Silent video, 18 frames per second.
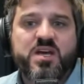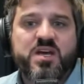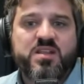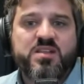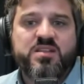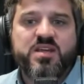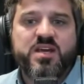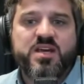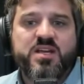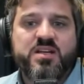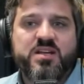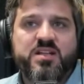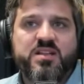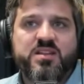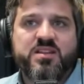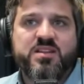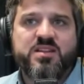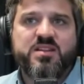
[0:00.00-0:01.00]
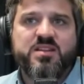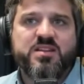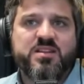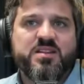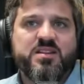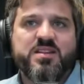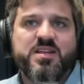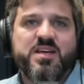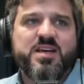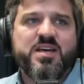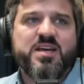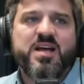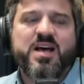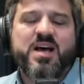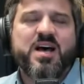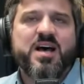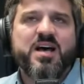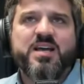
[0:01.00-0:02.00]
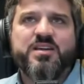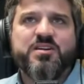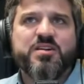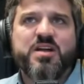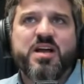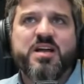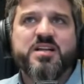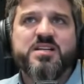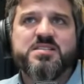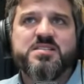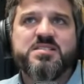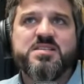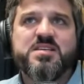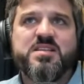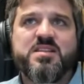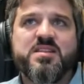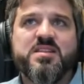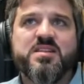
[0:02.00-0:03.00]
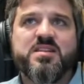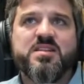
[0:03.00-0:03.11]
Then you're not going to see,